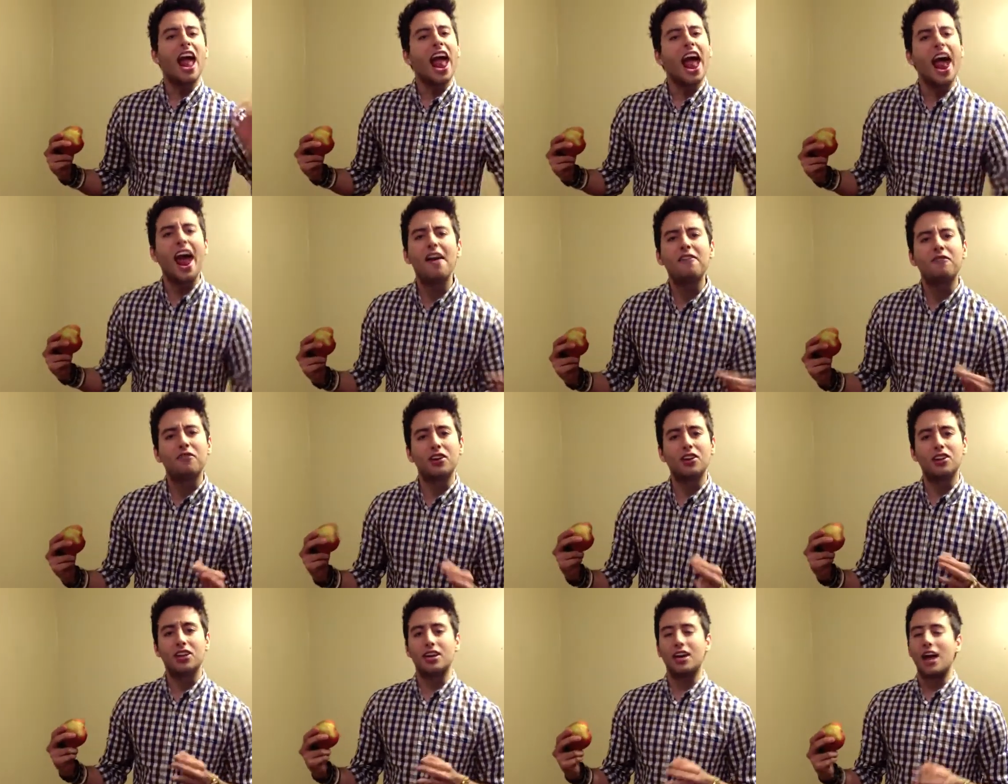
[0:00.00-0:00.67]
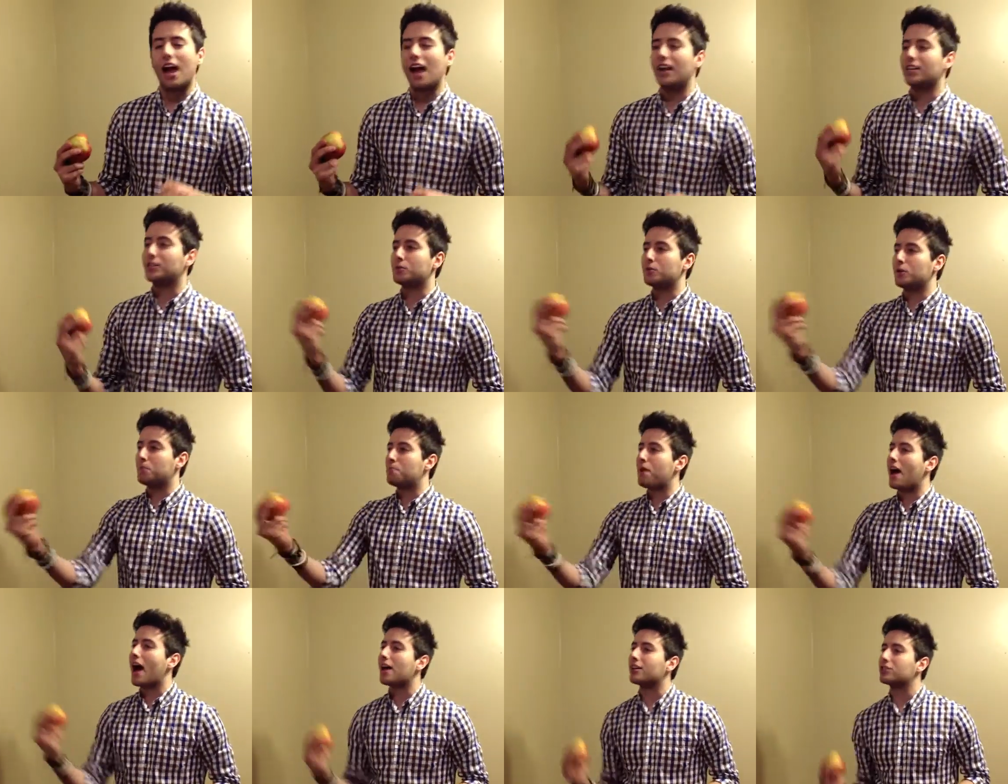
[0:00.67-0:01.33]
Everything had to
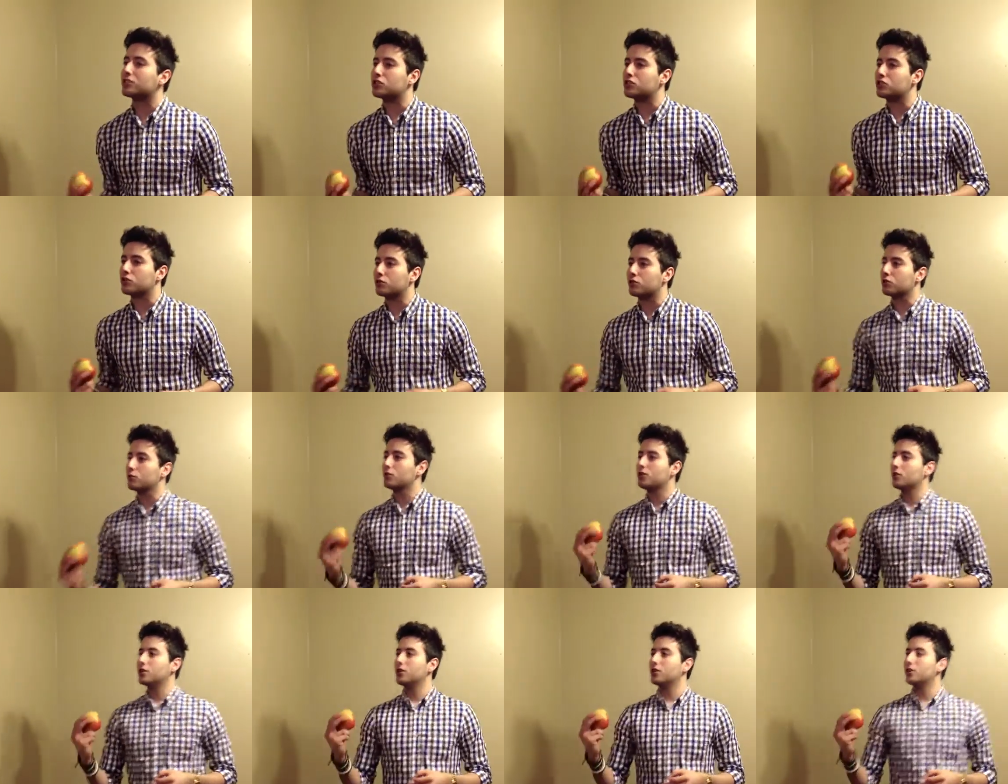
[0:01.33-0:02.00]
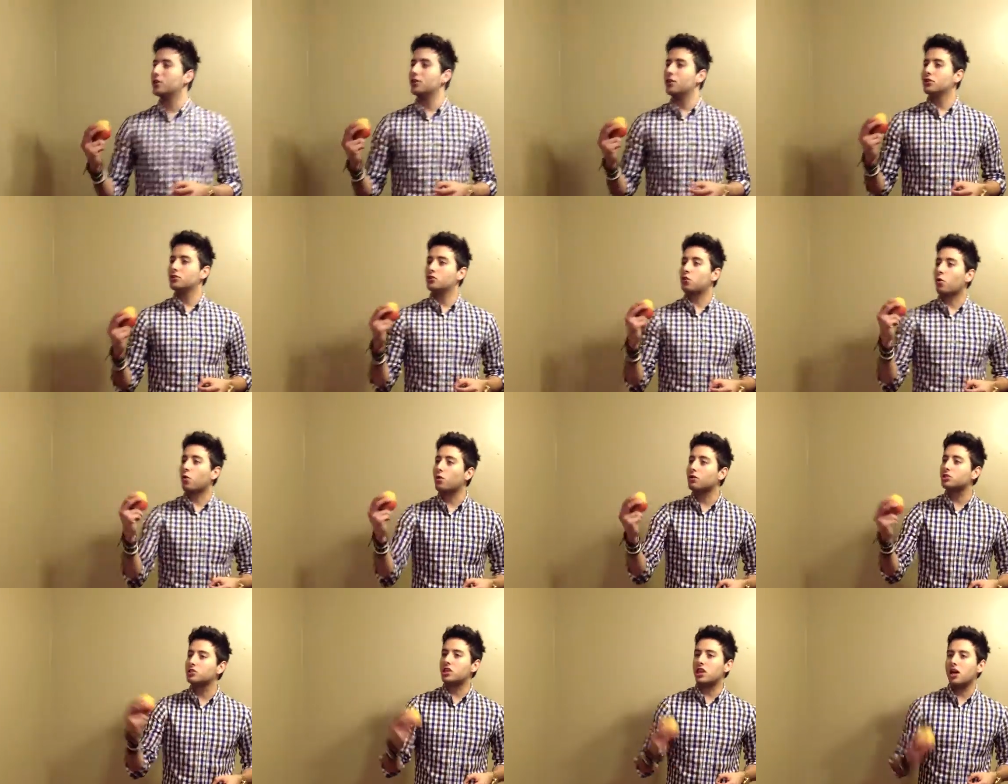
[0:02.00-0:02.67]
be passed through
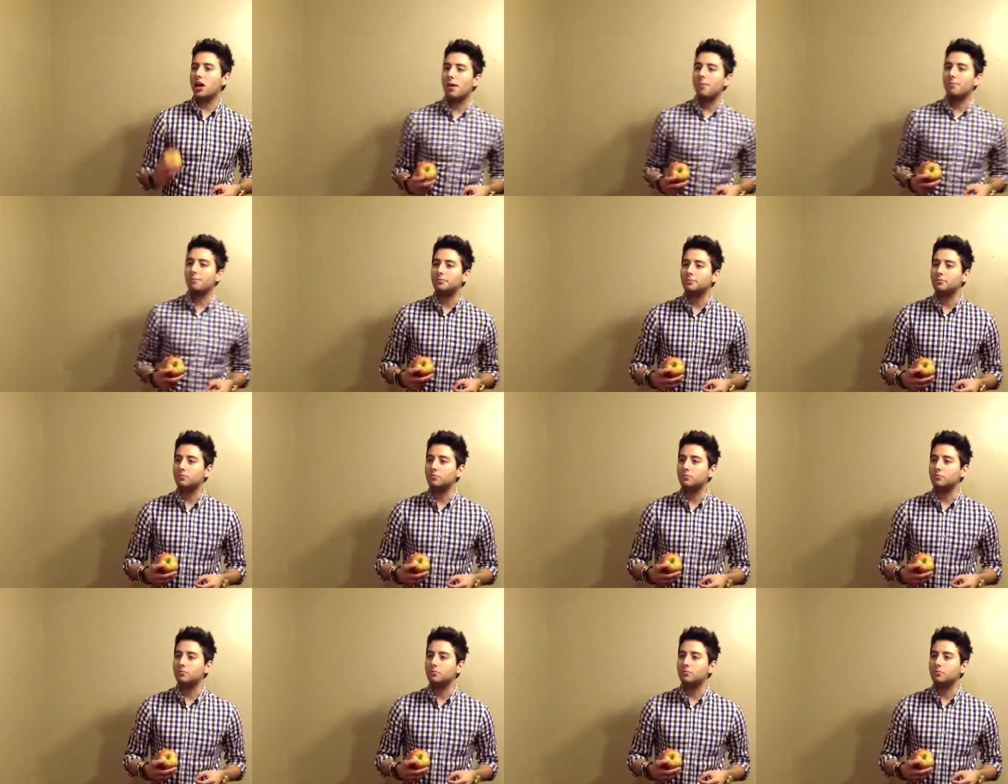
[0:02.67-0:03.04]
towards him.